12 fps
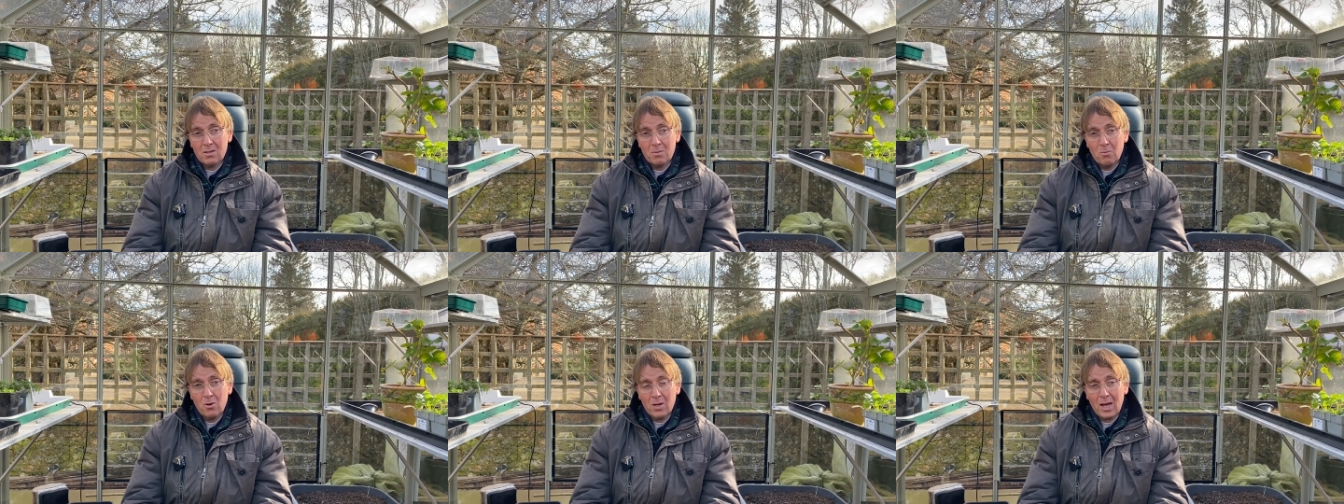The
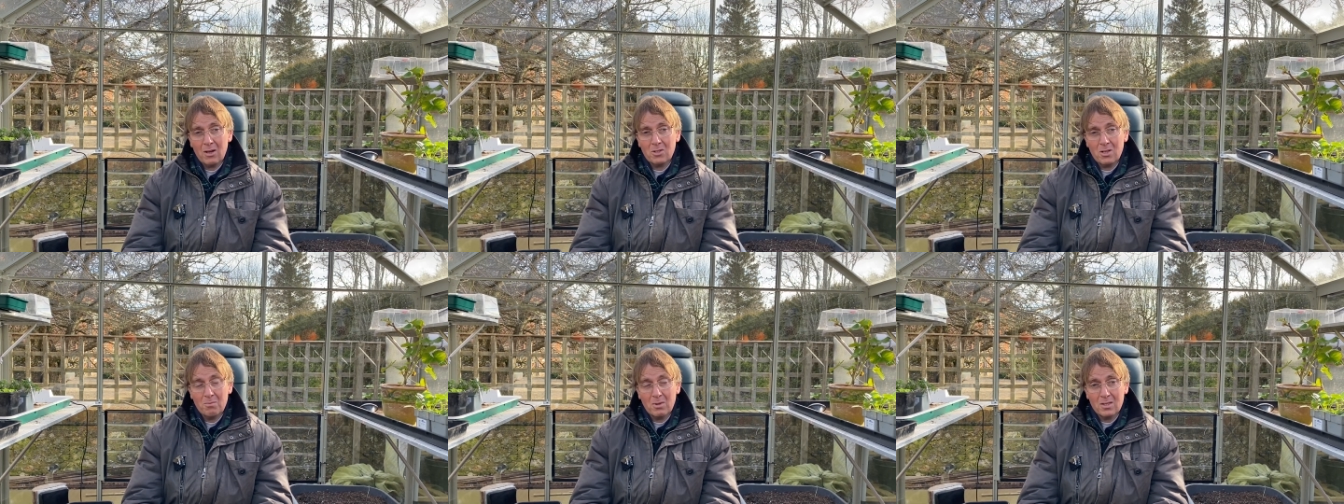more
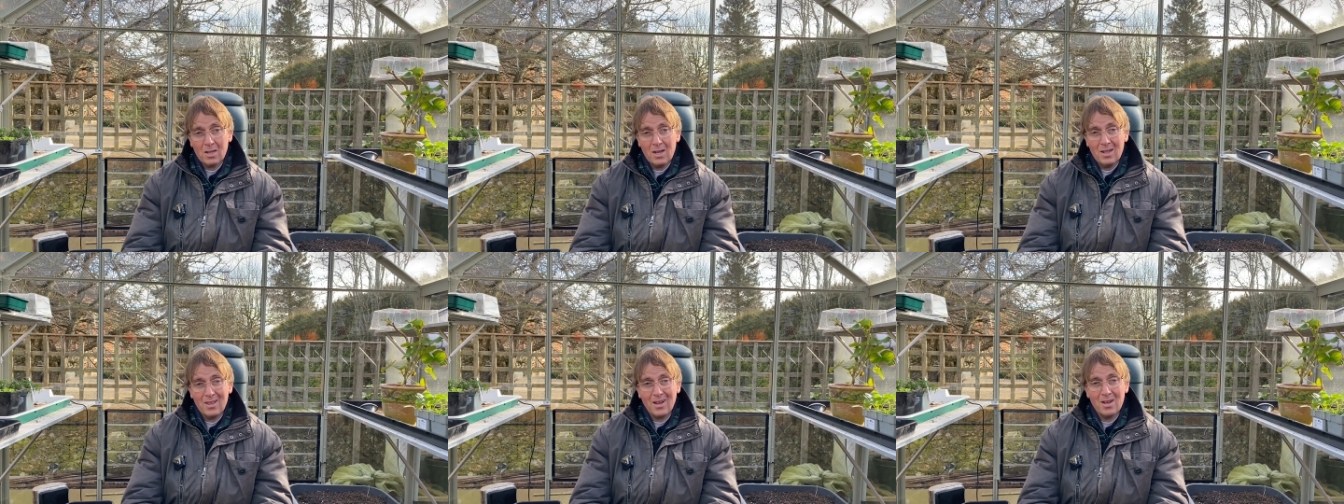calcium that's
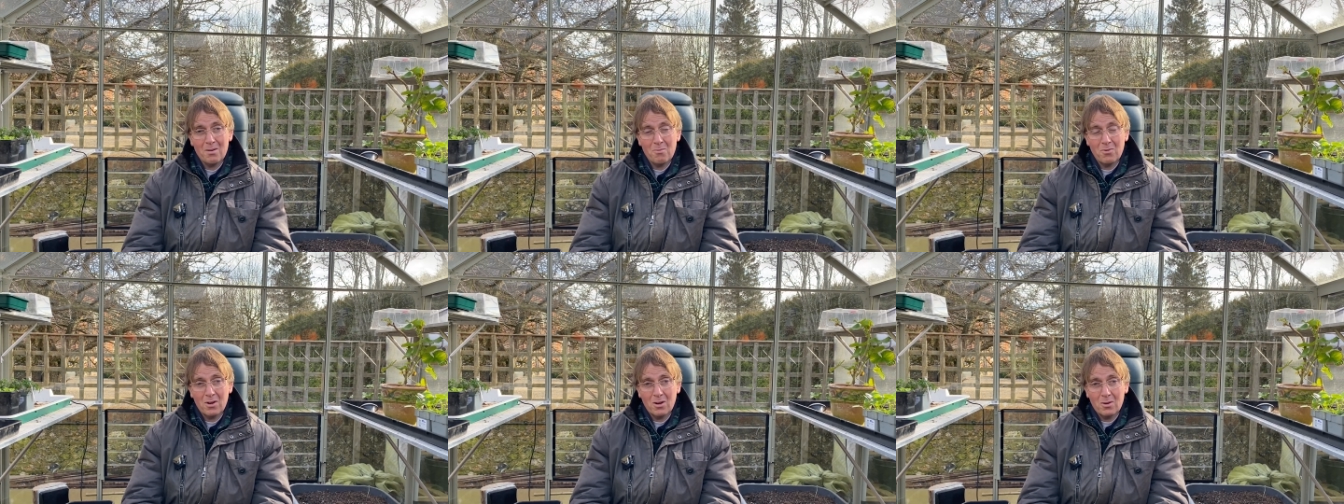in that
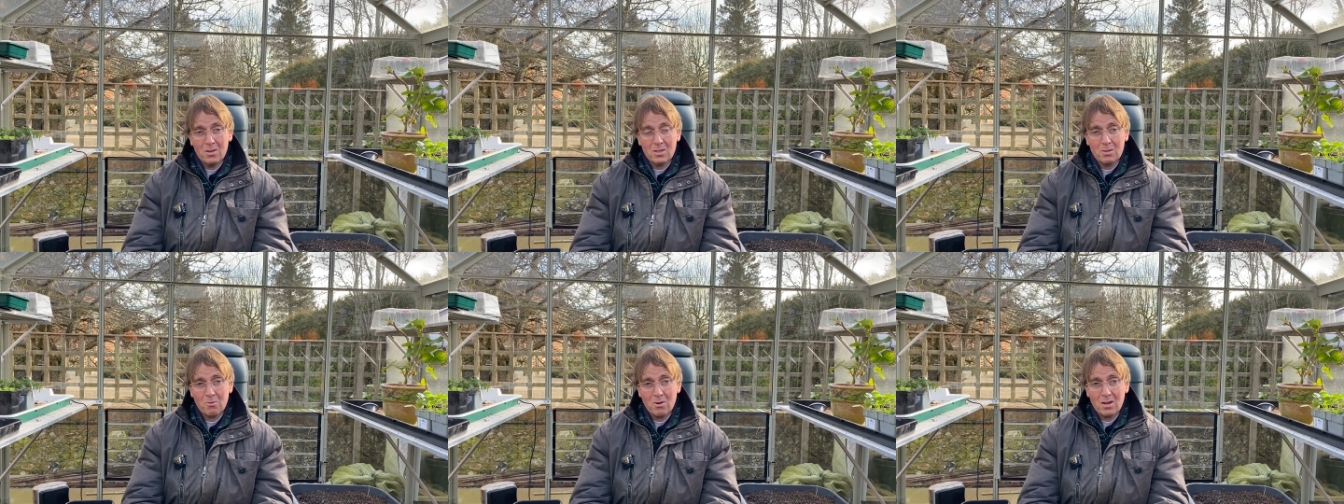embryo in the
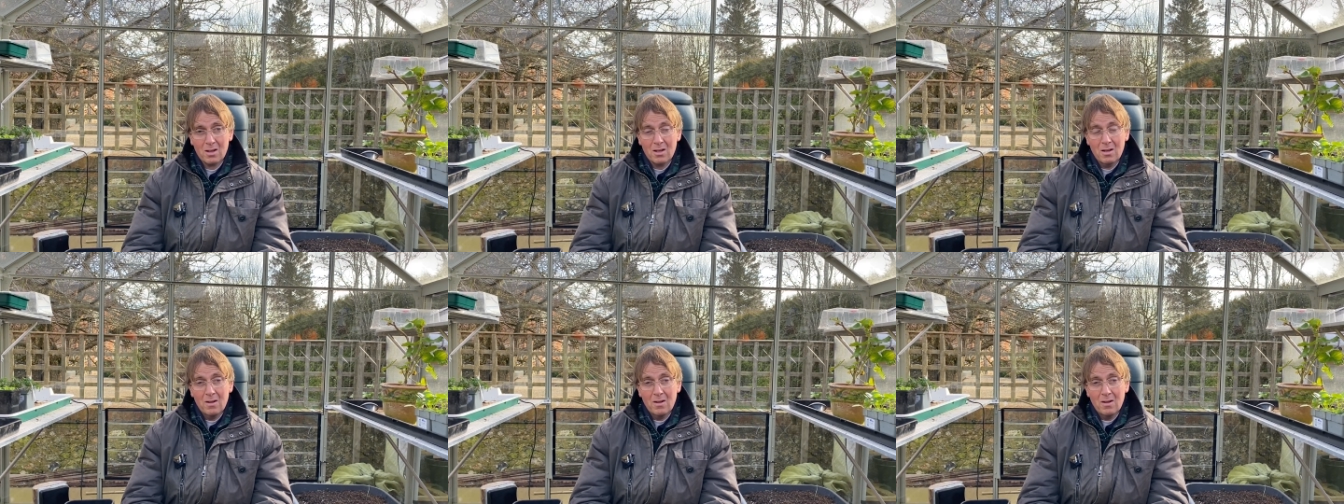spring,